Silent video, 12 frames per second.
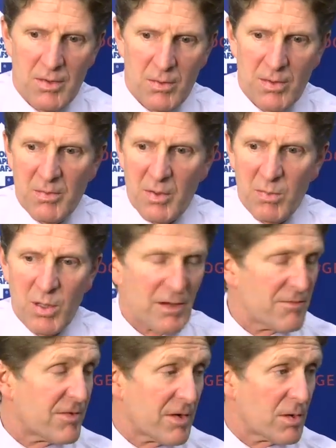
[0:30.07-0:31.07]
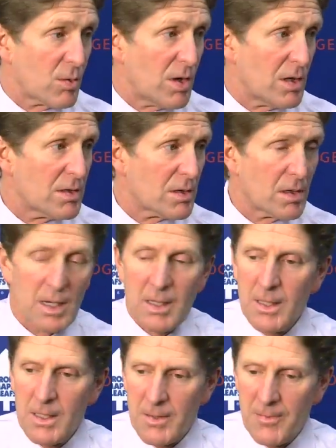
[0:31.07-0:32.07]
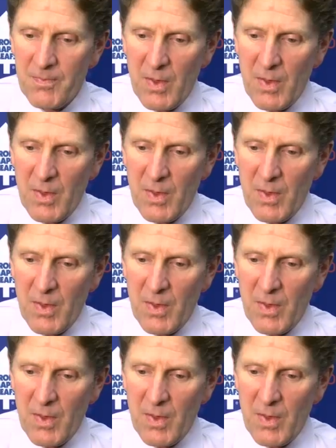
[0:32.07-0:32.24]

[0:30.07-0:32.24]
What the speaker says: I think we've been playing fairly well here lately.